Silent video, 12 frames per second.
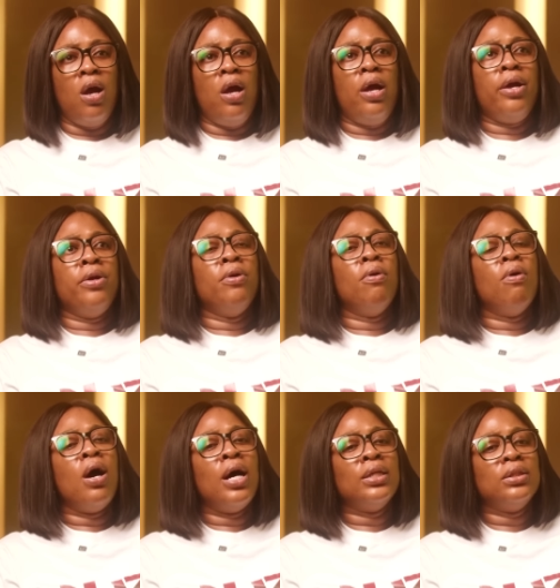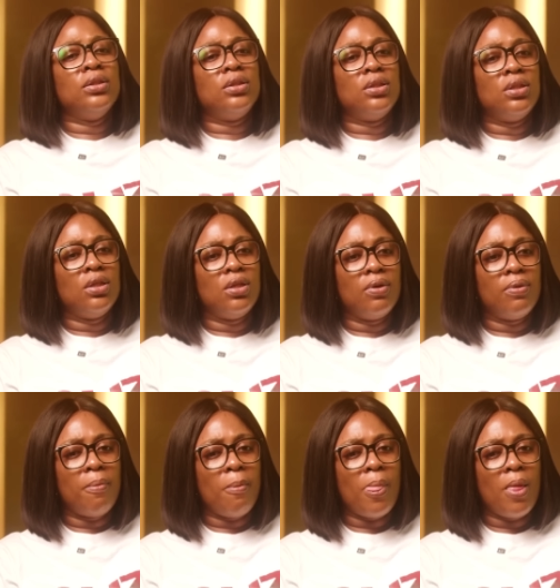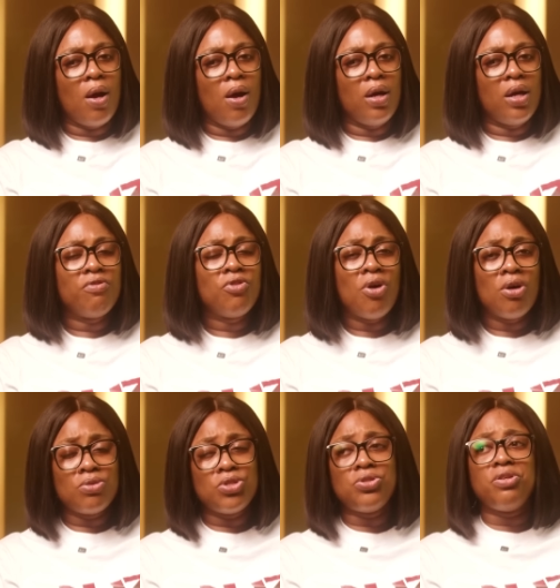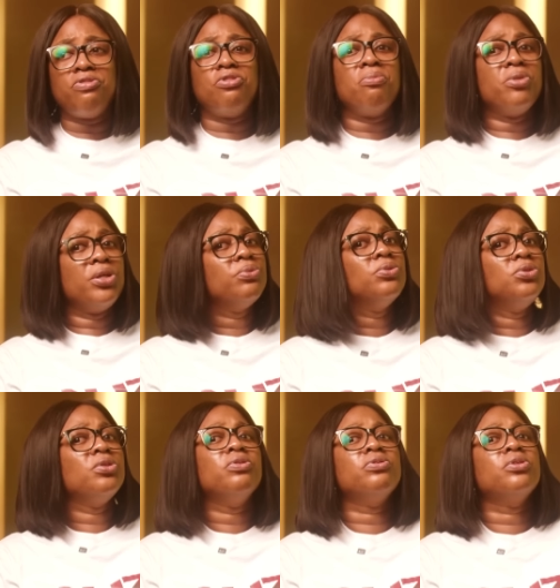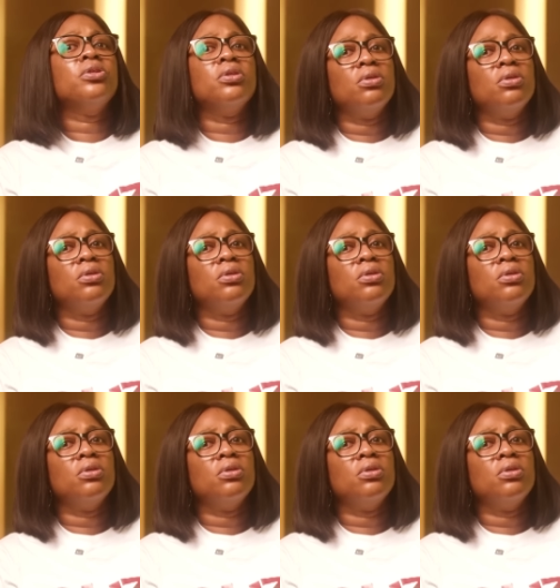And if God could do it for me, He will do it for you.